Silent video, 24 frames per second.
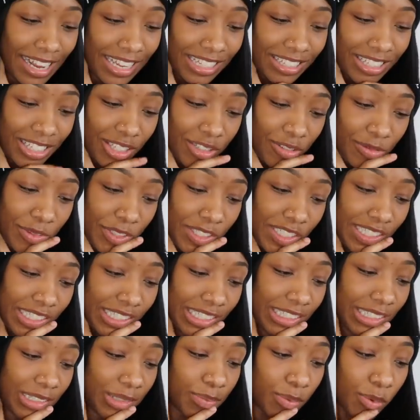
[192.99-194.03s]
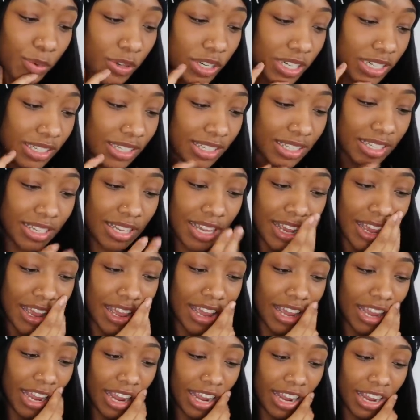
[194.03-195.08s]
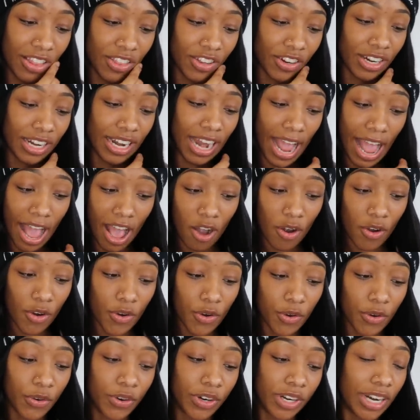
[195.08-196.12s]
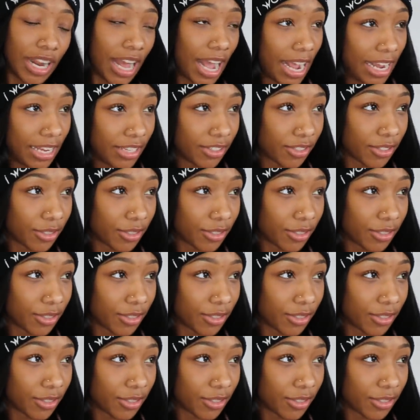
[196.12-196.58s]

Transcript: I assume you did sports either now or in high